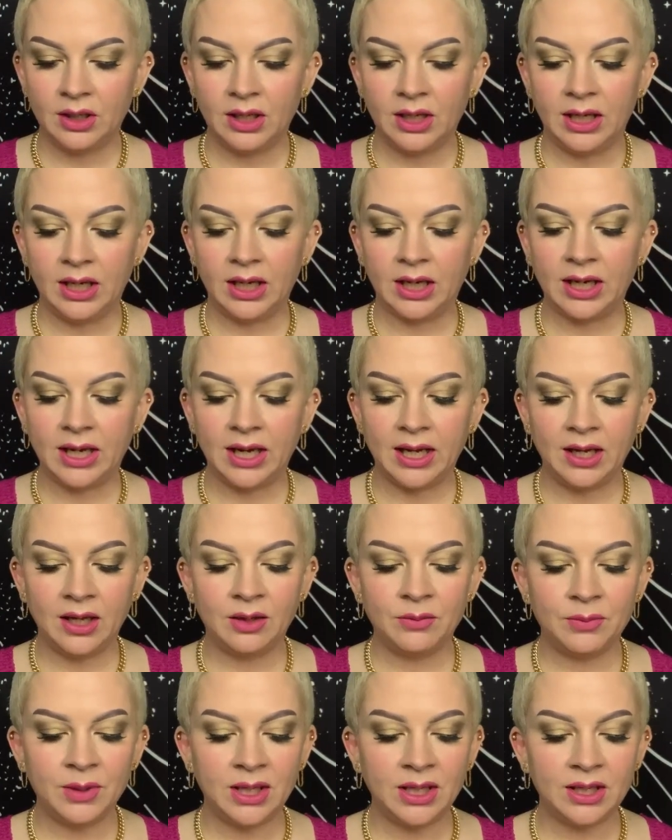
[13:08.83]
It
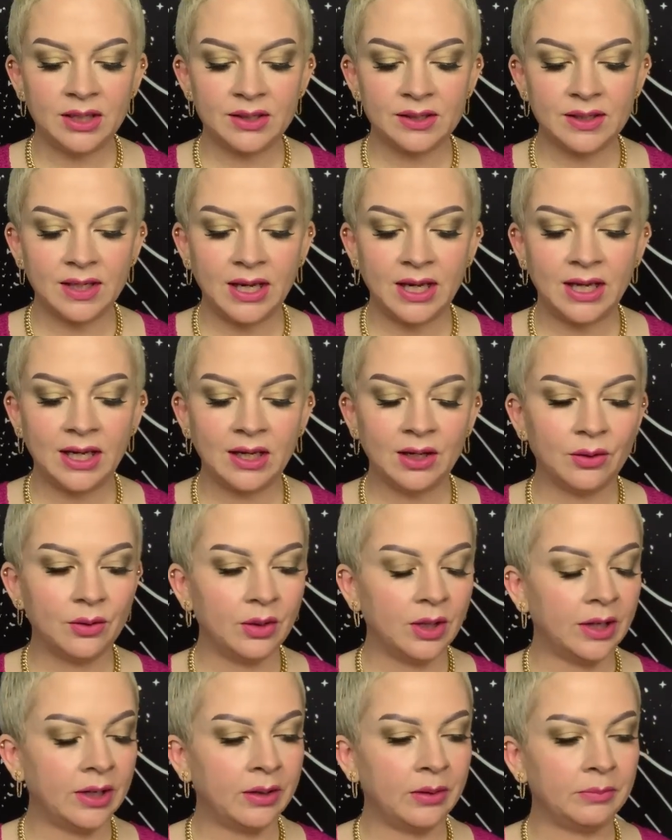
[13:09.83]
can be
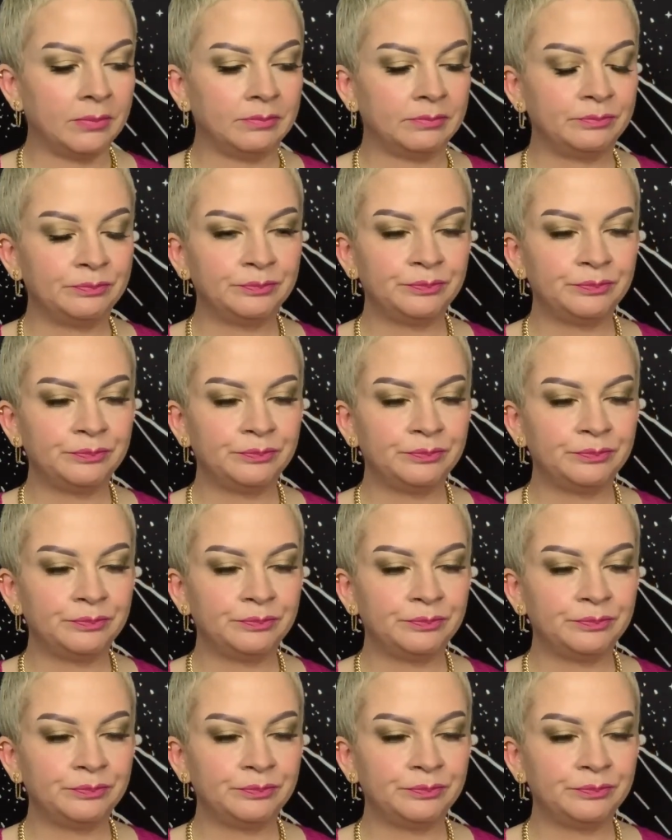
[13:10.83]
saying,